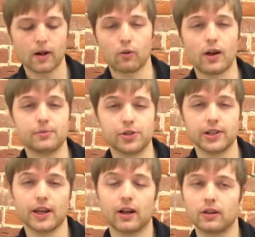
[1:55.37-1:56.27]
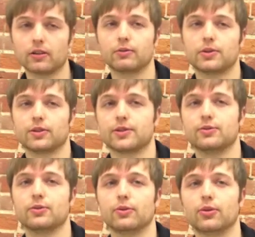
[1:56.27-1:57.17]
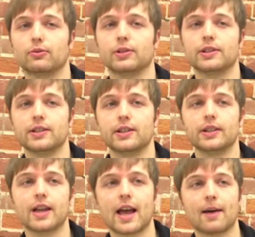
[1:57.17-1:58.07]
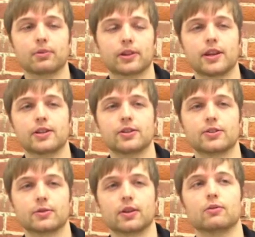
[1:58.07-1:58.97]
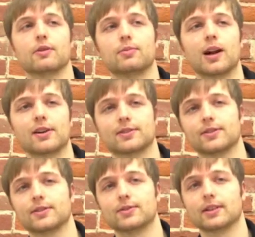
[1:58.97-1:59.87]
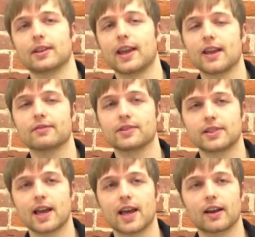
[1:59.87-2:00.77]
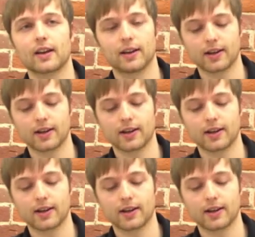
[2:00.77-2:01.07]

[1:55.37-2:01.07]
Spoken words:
WebGL, which lets you do 3D applications within a web browser using the canvas tag.